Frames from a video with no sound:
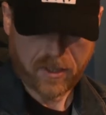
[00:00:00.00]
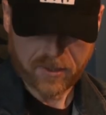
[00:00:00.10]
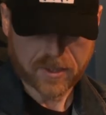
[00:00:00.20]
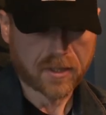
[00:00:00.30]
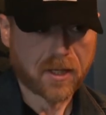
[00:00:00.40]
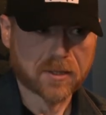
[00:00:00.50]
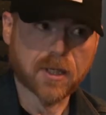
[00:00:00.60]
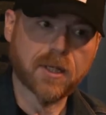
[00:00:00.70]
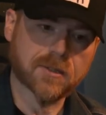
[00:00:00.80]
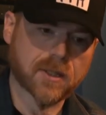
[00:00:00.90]
Yes, it does,
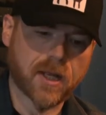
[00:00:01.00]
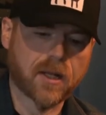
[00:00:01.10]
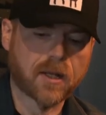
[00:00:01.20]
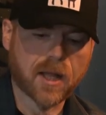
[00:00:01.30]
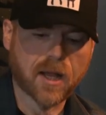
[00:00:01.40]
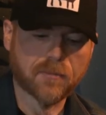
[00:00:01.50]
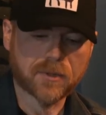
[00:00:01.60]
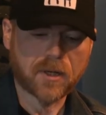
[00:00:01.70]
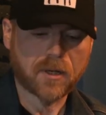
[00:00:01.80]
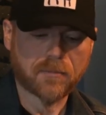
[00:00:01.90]
and it's and unlike
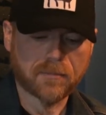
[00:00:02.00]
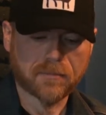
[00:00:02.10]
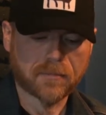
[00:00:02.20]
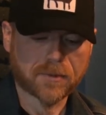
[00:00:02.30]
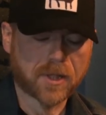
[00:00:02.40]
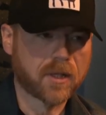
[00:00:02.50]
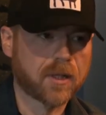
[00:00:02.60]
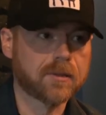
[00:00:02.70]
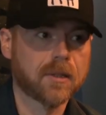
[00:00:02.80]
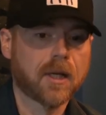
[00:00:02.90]
dr-
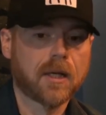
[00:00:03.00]
drugs,